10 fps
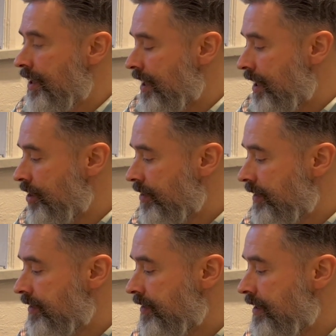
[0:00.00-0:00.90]
And you
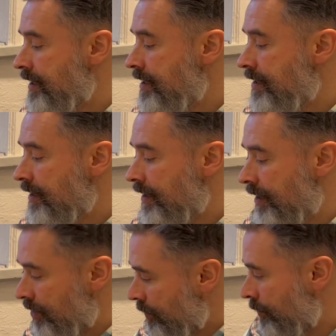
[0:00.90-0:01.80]
could see
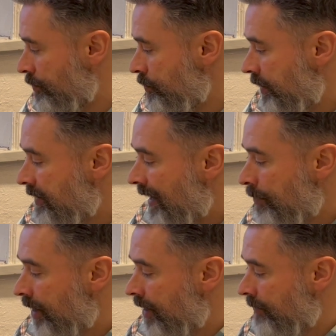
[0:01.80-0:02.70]
through the
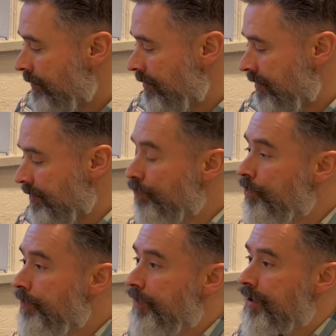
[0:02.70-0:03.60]
timeline of this
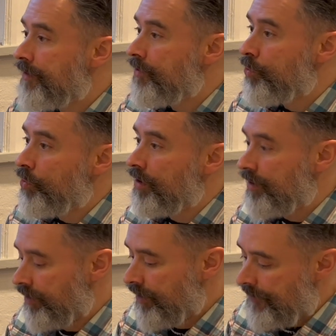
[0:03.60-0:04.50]
movement of his
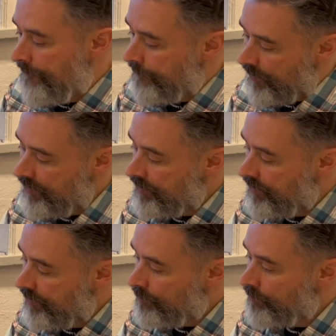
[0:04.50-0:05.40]
work, the
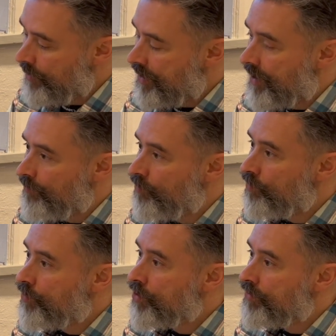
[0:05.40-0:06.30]
system become
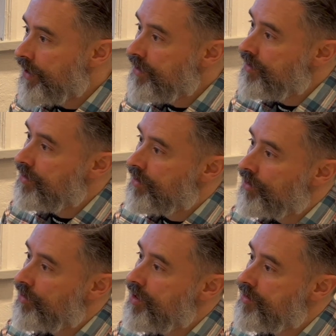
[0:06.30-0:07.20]
crazier and
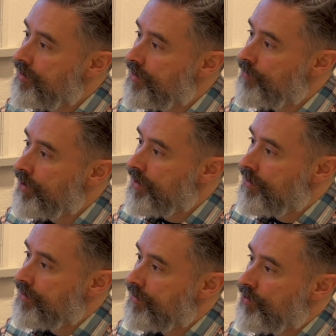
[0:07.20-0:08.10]
crazier with
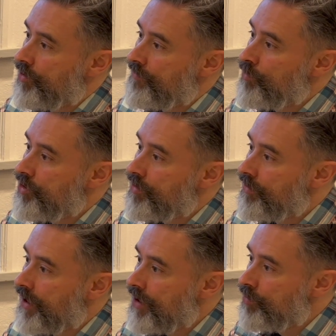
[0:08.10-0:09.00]
its sort of musical
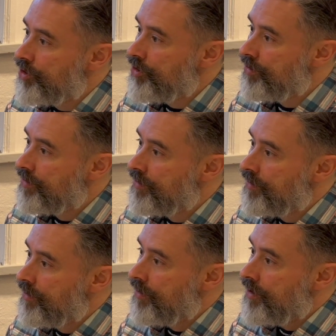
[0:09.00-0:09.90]
language.
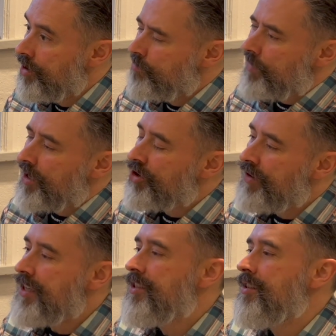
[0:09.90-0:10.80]
But
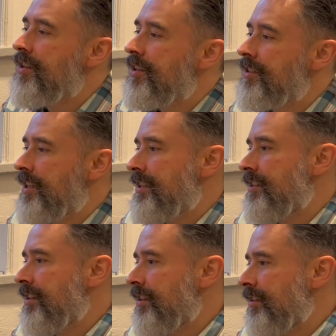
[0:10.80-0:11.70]
crazier in a sense
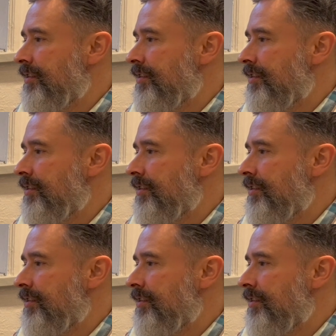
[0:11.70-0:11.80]
that